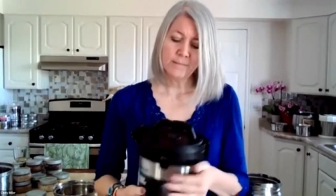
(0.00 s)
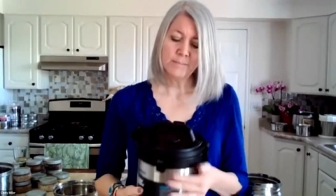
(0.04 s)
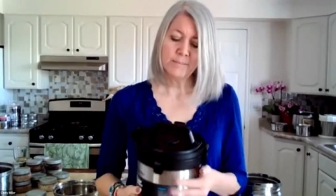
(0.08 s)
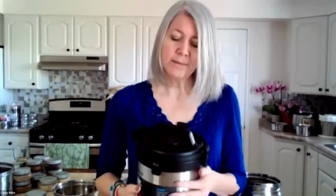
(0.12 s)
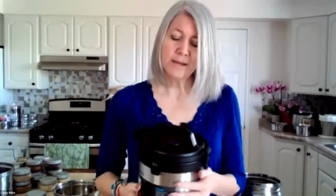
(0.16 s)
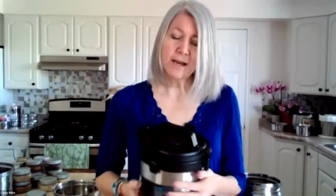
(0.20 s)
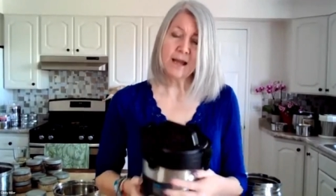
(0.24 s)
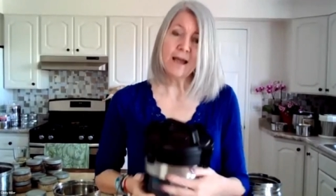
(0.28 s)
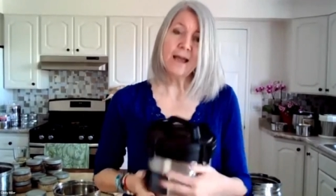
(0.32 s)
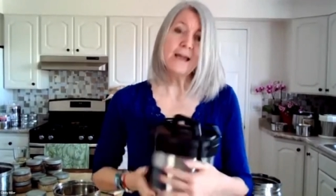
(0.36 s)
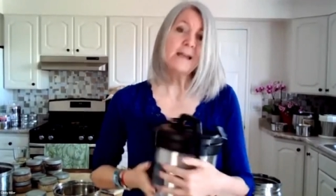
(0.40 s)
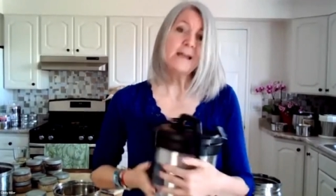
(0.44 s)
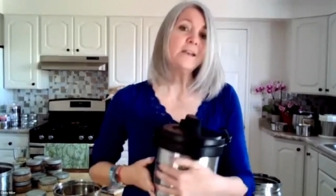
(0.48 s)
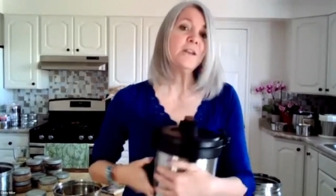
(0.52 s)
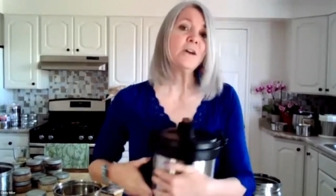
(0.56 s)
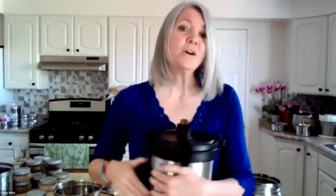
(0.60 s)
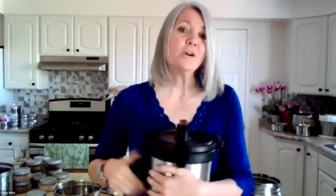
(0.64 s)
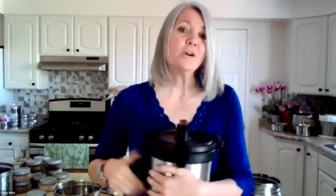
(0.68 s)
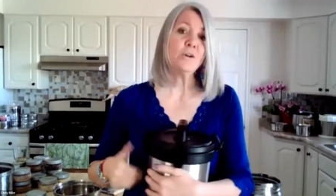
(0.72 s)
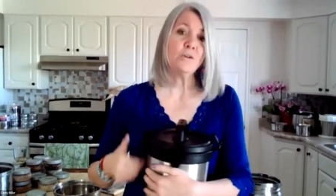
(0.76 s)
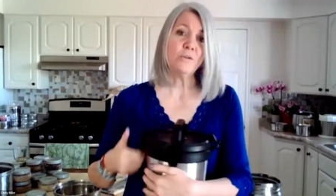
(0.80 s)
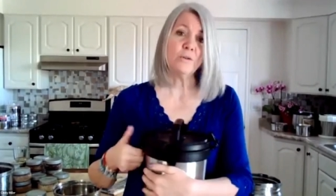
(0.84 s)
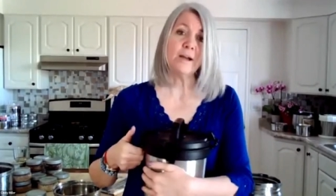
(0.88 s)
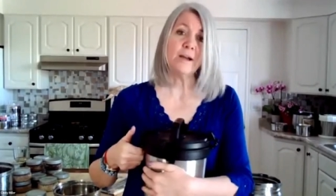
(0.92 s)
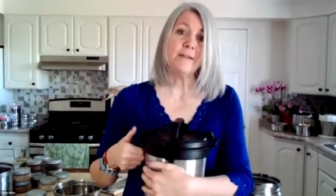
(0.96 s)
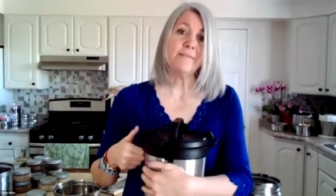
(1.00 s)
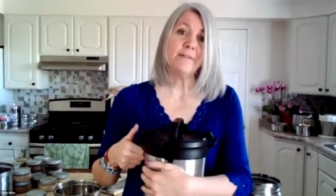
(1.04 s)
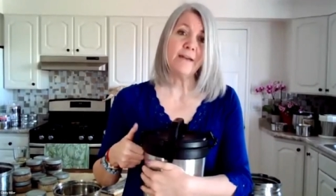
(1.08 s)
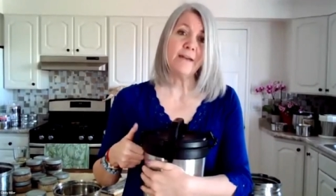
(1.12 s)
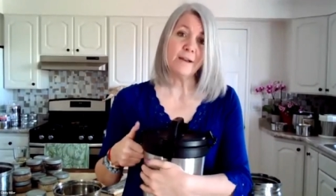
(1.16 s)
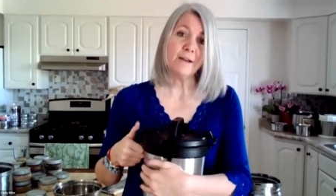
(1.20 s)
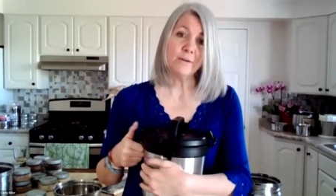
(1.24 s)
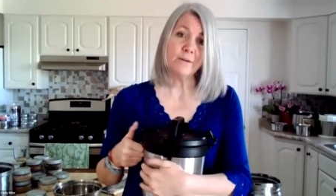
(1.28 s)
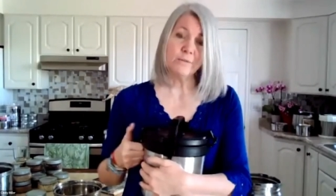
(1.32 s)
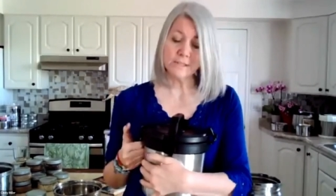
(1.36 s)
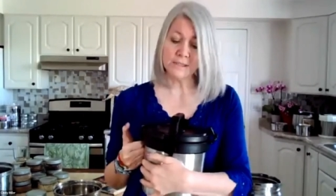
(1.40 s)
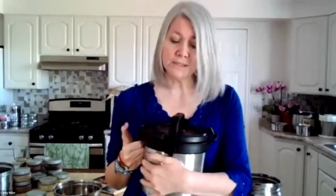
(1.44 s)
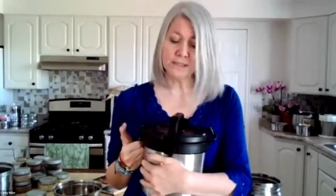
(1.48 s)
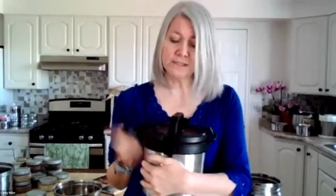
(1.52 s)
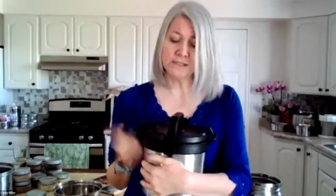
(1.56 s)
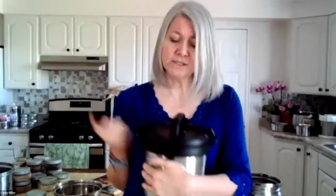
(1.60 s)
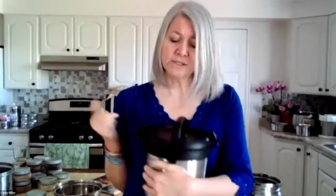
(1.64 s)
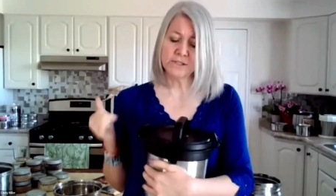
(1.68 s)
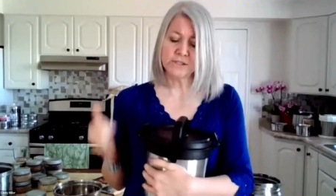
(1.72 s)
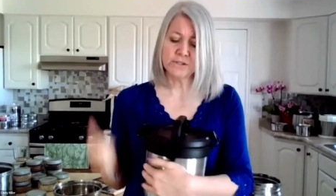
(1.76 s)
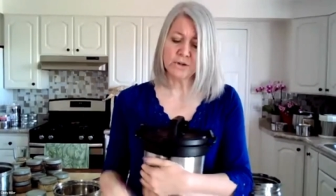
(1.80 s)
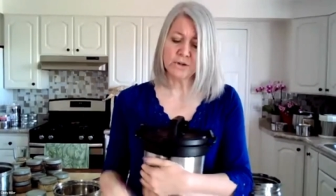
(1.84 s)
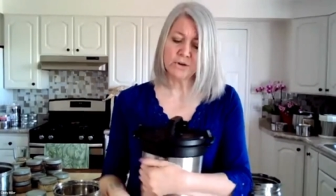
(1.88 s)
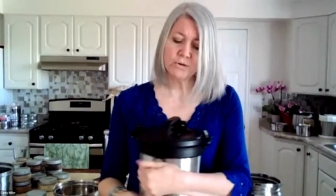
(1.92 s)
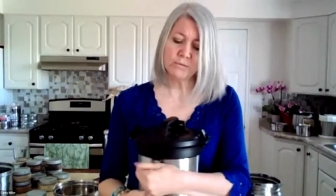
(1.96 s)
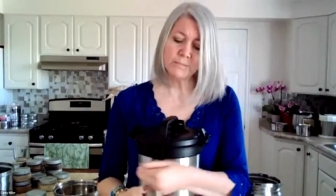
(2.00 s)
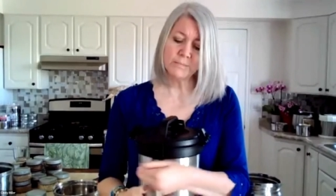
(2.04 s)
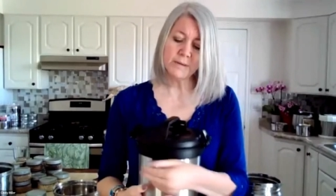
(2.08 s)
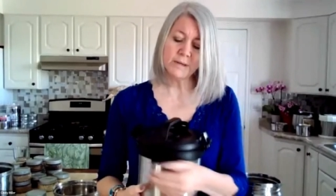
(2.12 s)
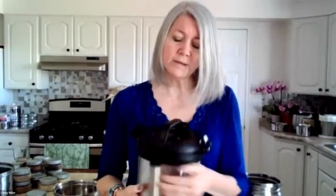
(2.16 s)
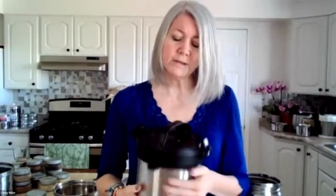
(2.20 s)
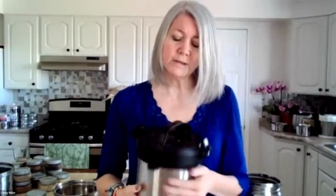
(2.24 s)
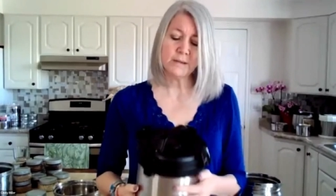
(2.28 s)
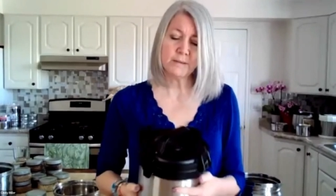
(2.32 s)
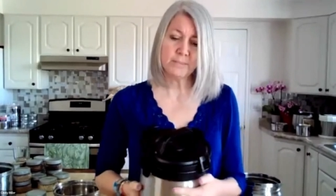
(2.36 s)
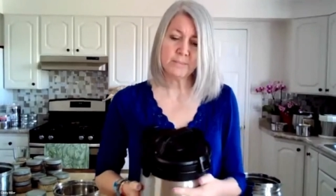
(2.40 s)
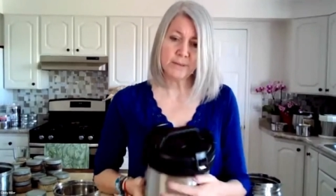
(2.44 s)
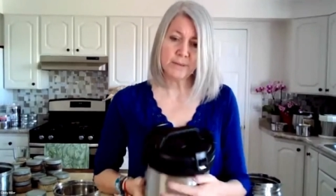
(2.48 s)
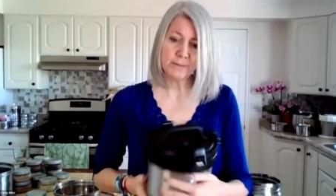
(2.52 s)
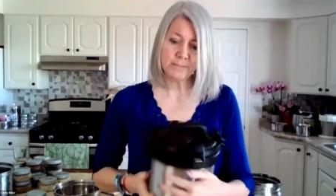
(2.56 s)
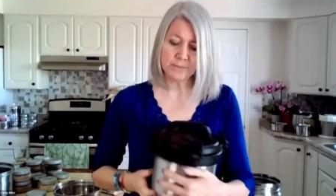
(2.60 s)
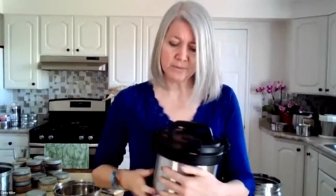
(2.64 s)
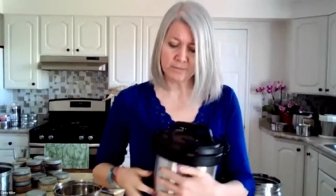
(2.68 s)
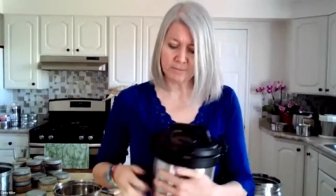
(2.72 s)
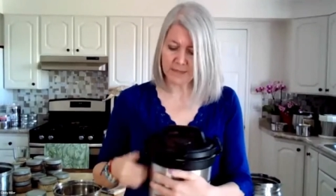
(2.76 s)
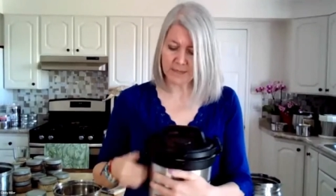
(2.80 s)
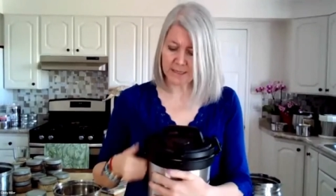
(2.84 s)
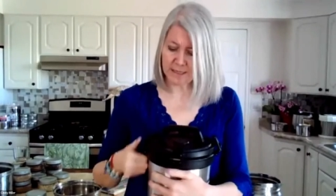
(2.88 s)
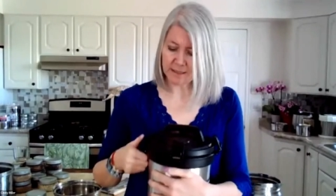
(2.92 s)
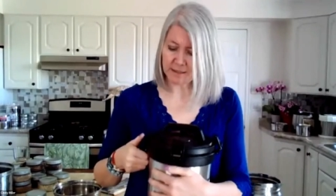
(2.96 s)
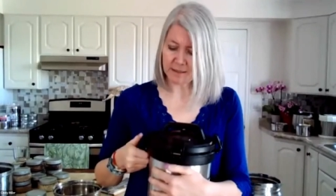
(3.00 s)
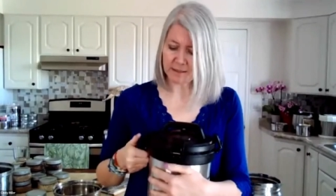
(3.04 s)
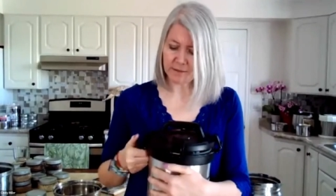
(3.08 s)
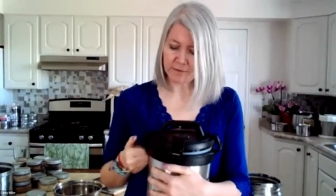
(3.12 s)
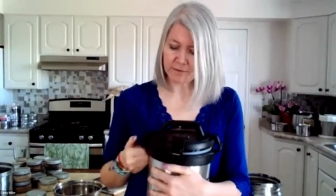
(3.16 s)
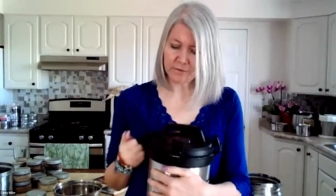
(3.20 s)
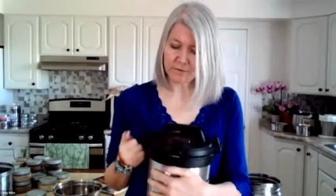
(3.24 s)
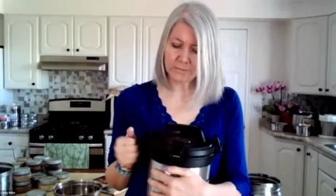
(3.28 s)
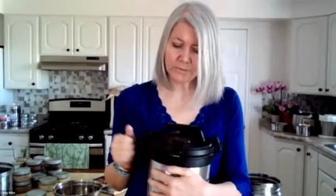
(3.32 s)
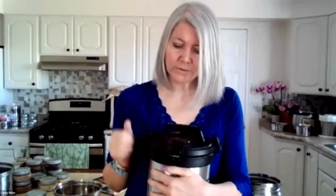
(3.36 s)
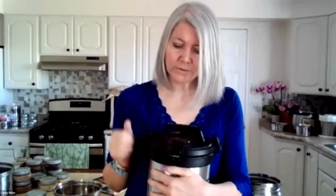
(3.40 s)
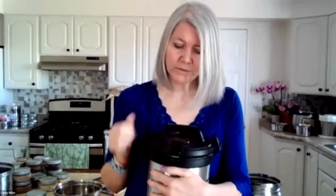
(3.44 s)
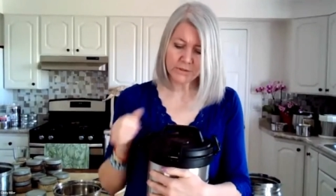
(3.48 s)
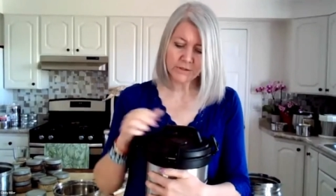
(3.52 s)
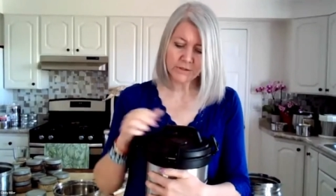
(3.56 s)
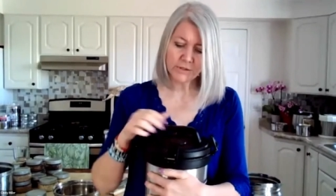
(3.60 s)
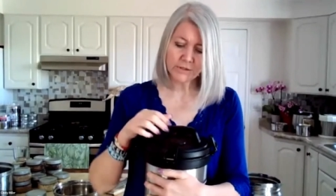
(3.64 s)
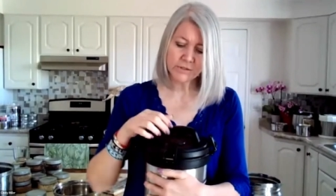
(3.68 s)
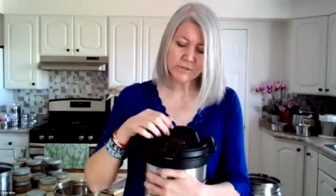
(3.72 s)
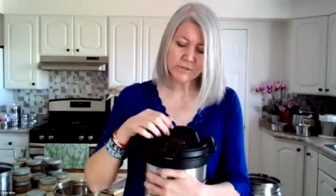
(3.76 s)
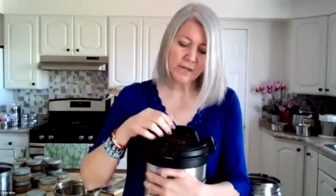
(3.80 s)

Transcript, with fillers: But I know I've had delicious oatmeal that people made in a foam cooker.